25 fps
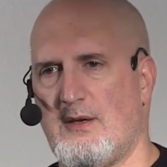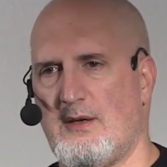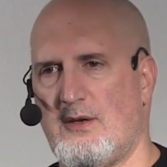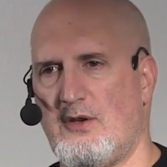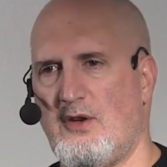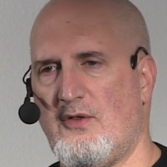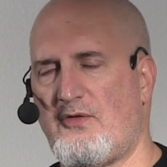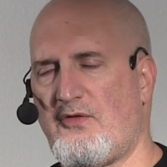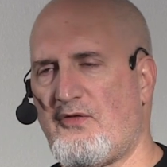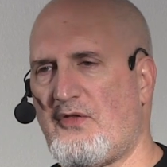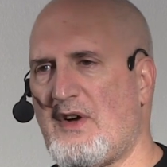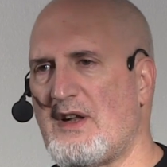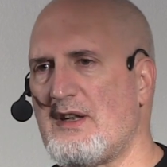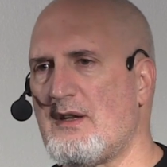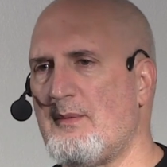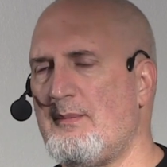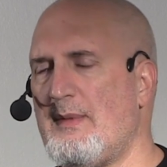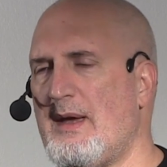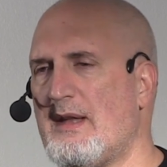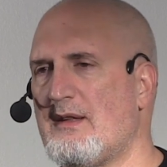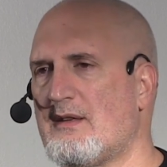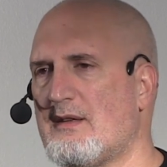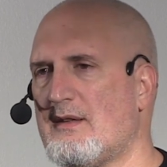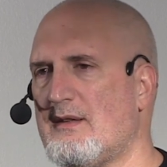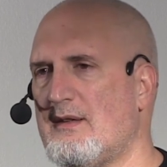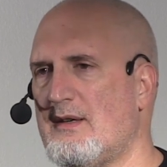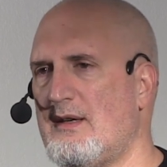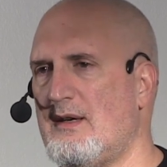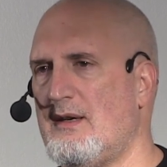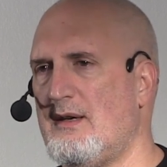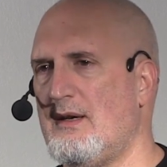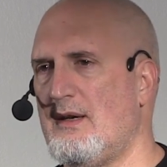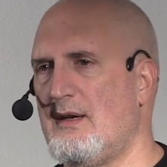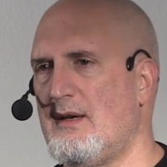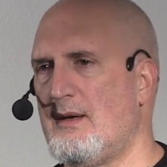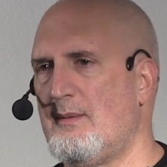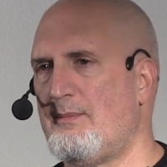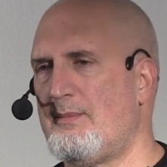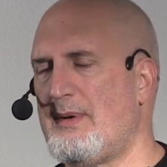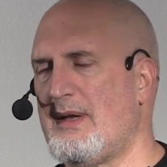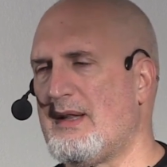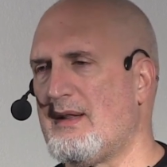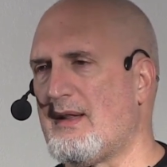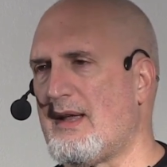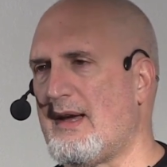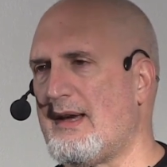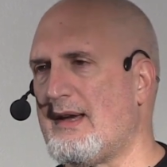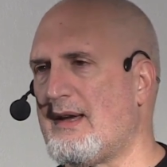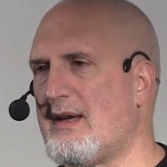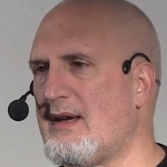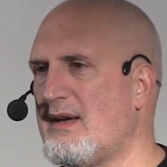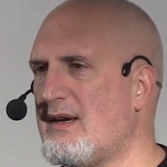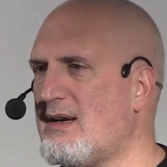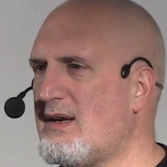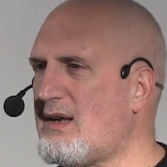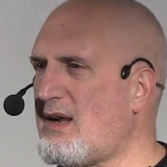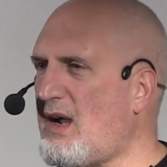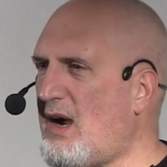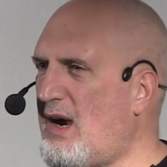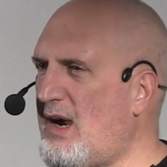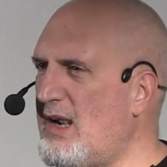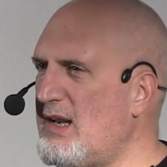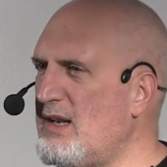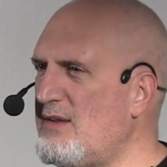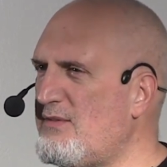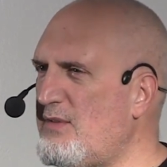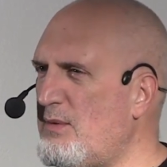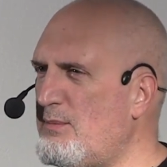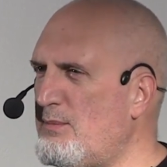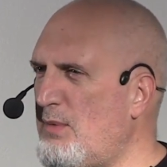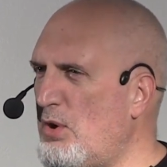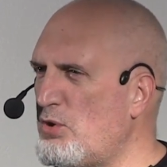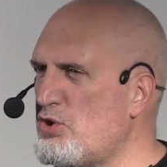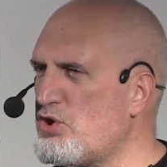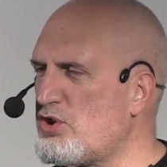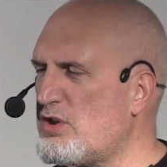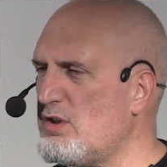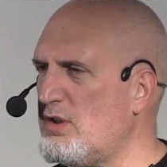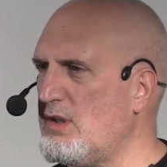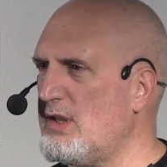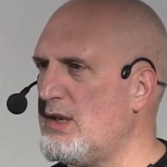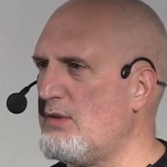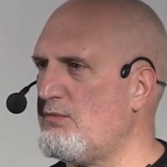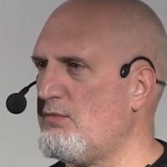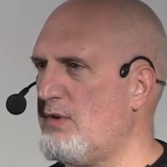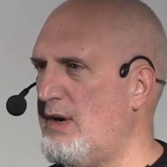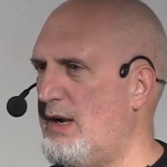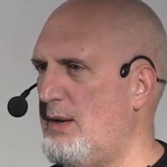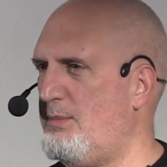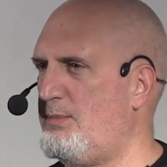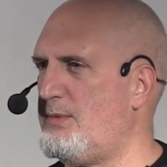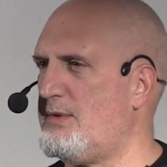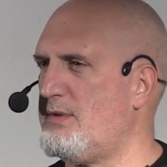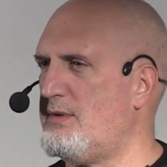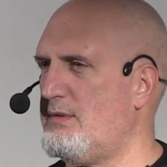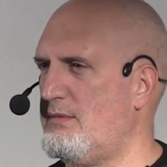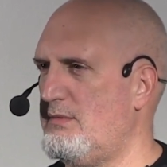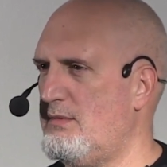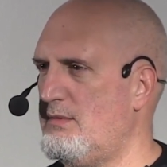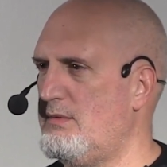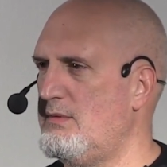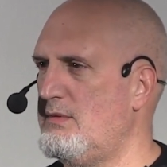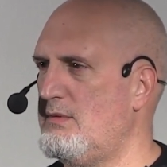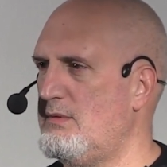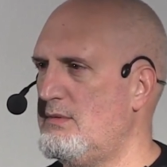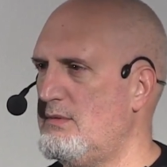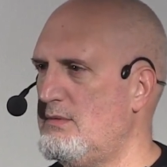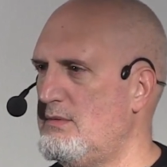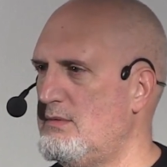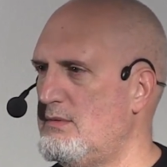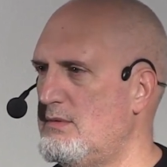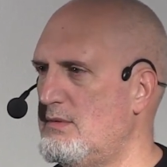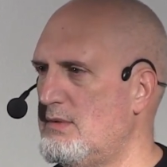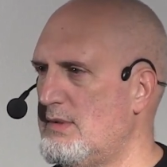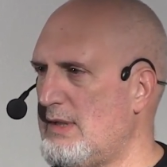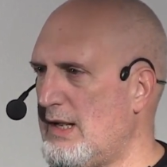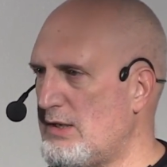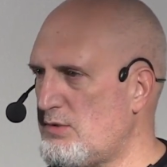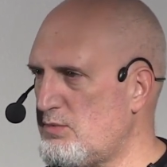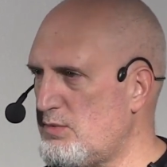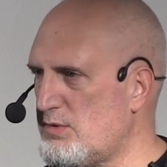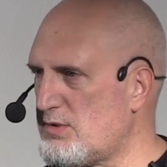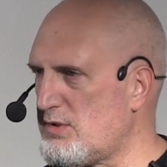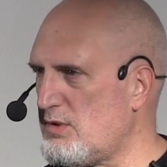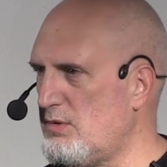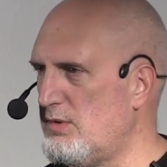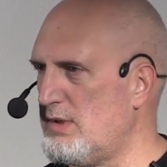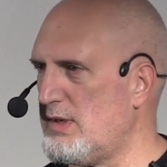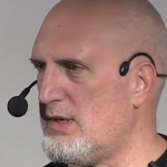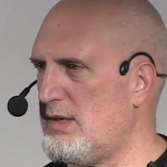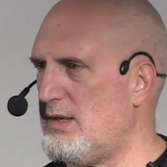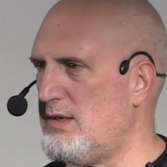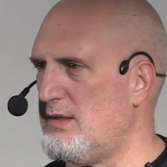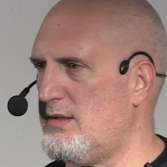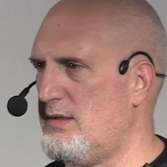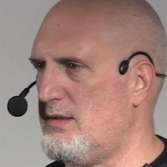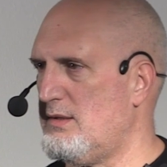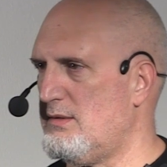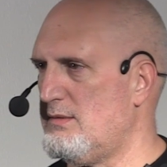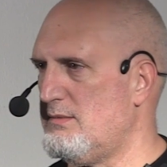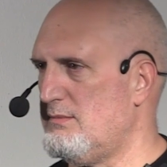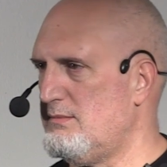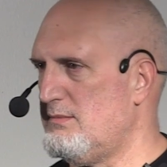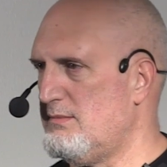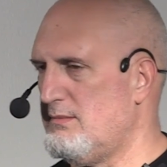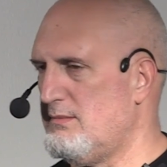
You've fundamentally been like kind of emotionally raped. That's what's going on there.